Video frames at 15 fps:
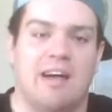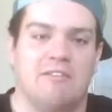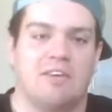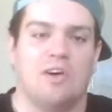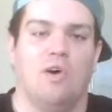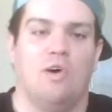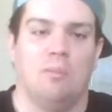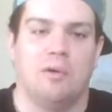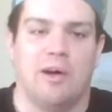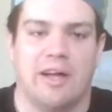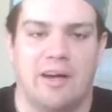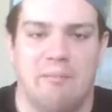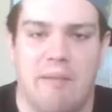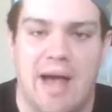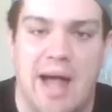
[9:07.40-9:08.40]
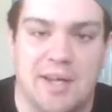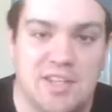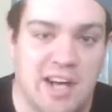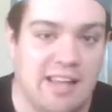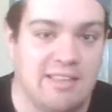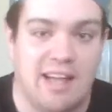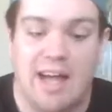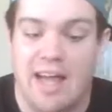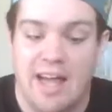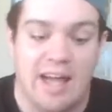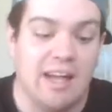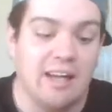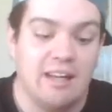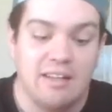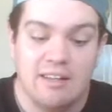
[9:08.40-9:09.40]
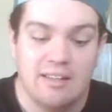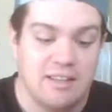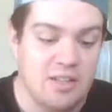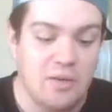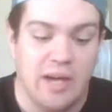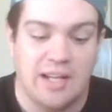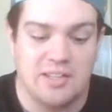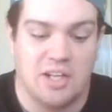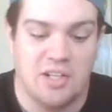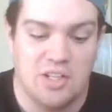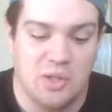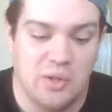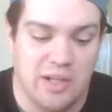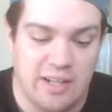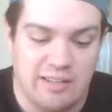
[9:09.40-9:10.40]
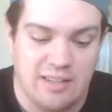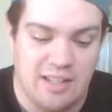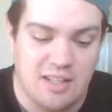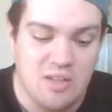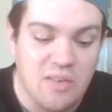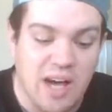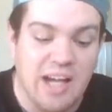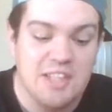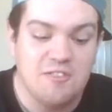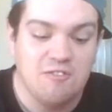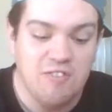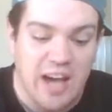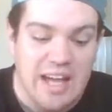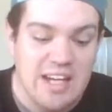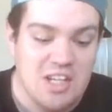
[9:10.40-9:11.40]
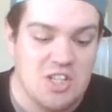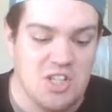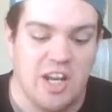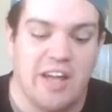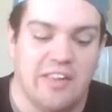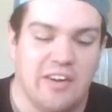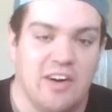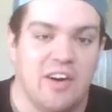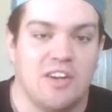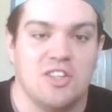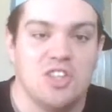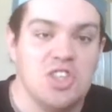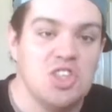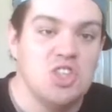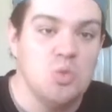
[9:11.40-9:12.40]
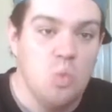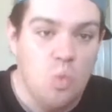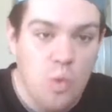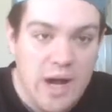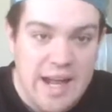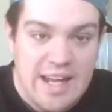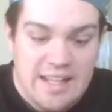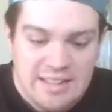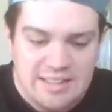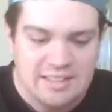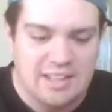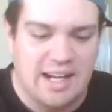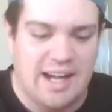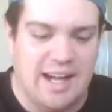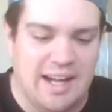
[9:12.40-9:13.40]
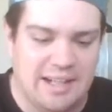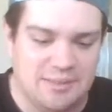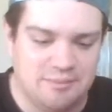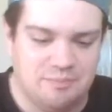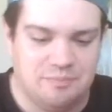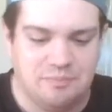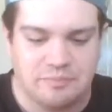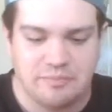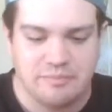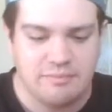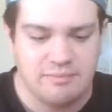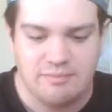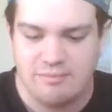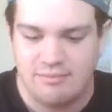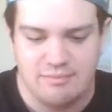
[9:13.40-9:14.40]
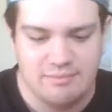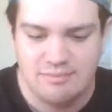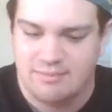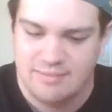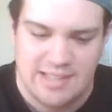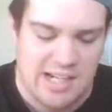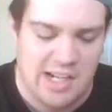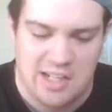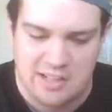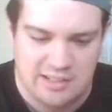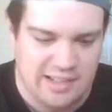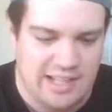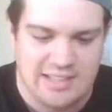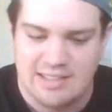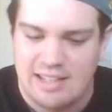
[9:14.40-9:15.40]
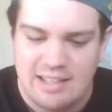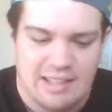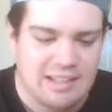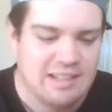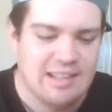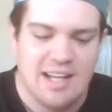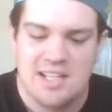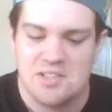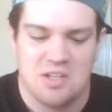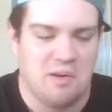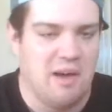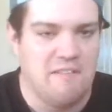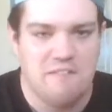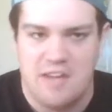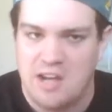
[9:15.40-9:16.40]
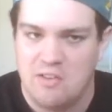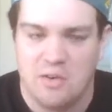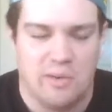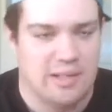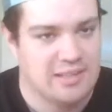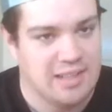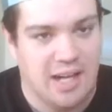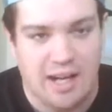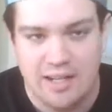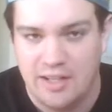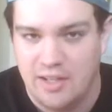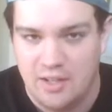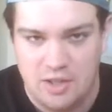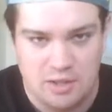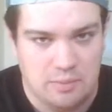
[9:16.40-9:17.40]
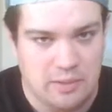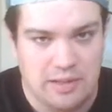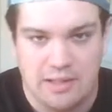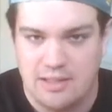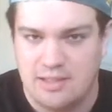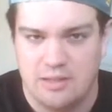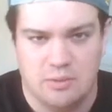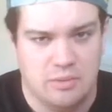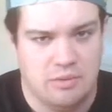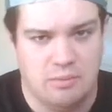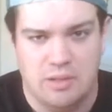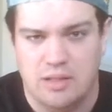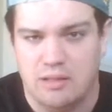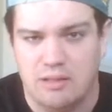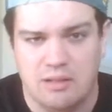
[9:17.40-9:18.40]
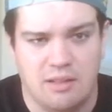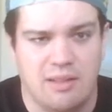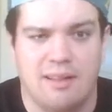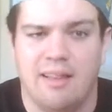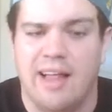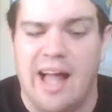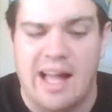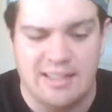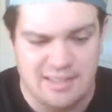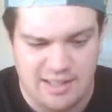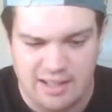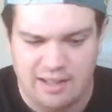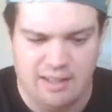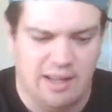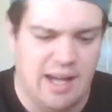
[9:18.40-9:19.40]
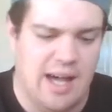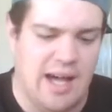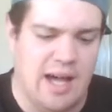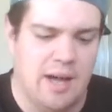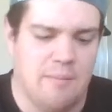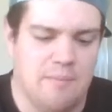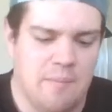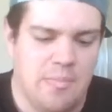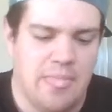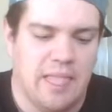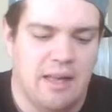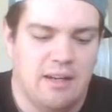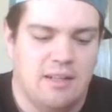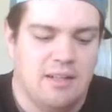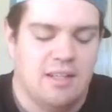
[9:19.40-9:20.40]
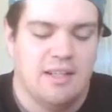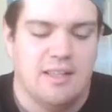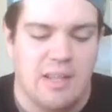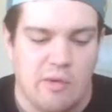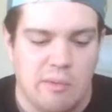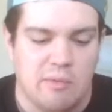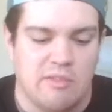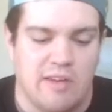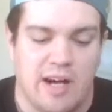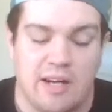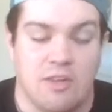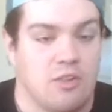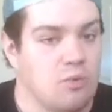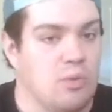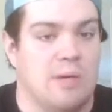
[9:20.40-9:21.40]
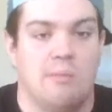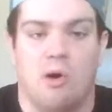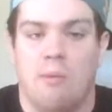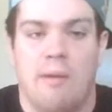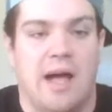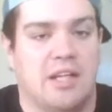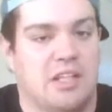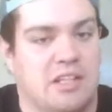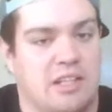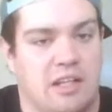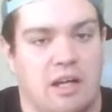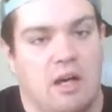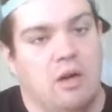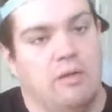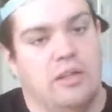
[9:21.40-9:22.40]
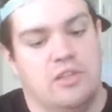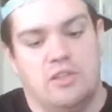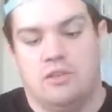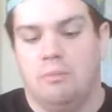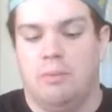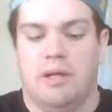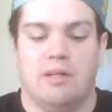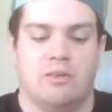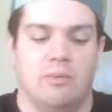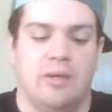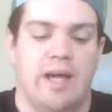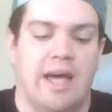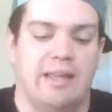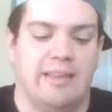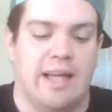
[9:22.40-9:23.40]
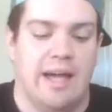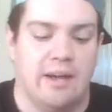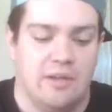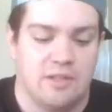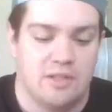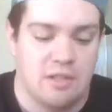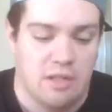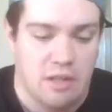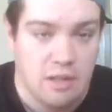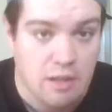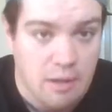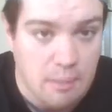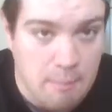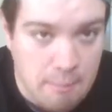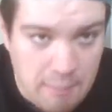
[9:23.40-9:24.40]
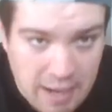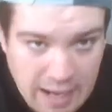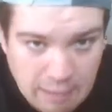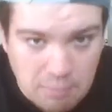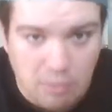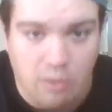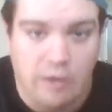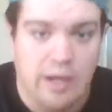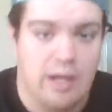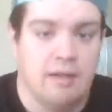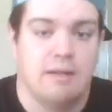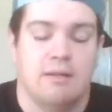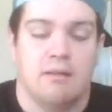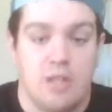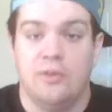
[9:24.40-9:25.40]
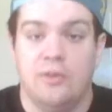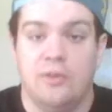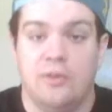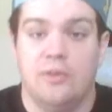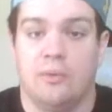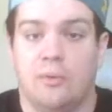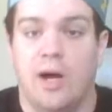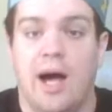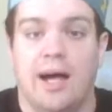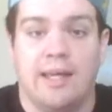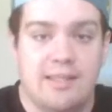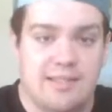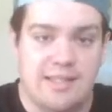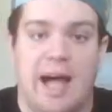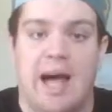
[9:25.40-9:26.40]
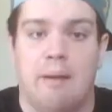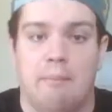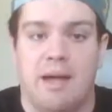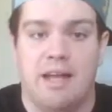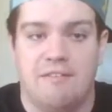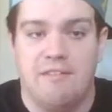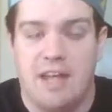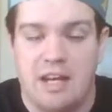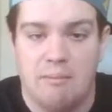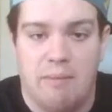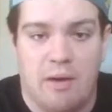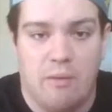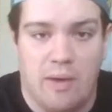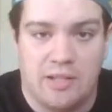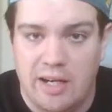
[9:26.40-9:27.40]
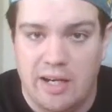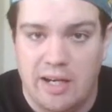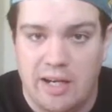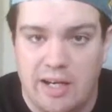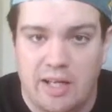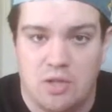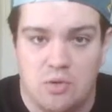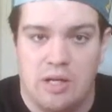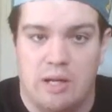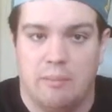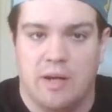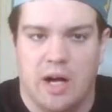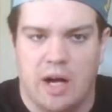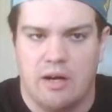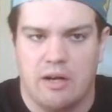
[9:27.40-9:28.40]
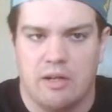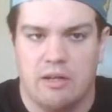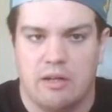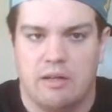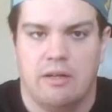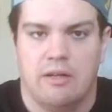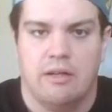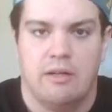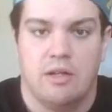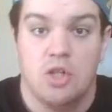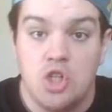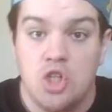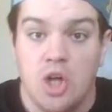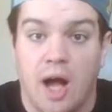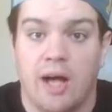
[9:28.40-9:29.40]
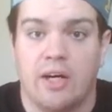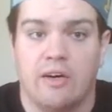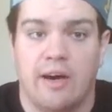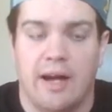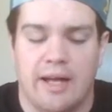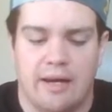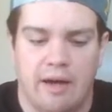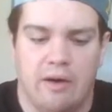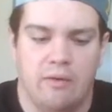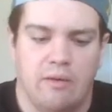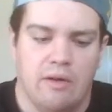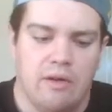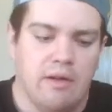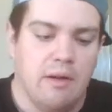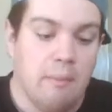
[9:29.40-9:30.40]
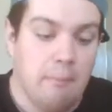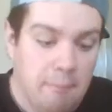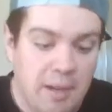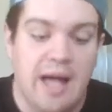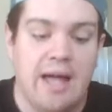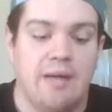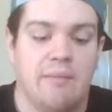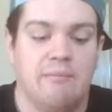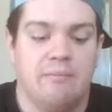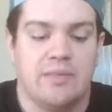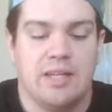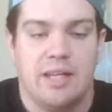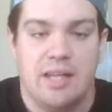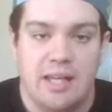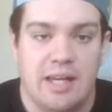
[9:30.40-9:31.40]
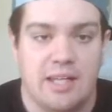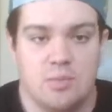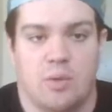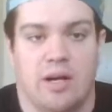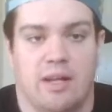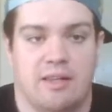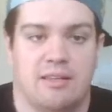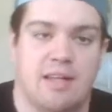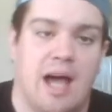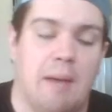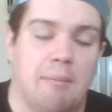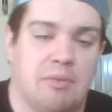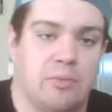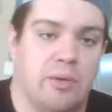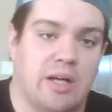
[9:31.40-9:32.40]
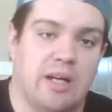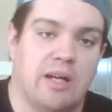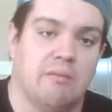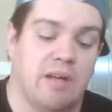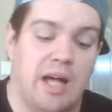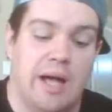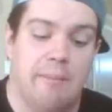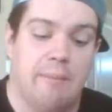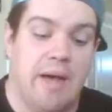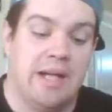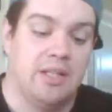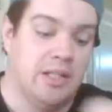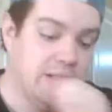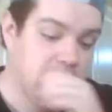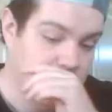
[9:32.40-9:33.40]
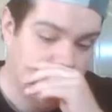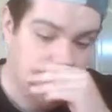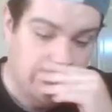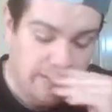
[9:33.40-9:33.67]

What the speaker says: to have Goldberg in a match, and I thought, hey, you guys aren't doing anything. You guys fight each other. Sweet. That's one of my favorite ones on here just because it would be classic. Then we move on. Three more matches to go. These are the big three headliners. My boy. No, The Rock is not main eventing my WrestleMania dream card. Shocker, I know. But he is one of the top three matches.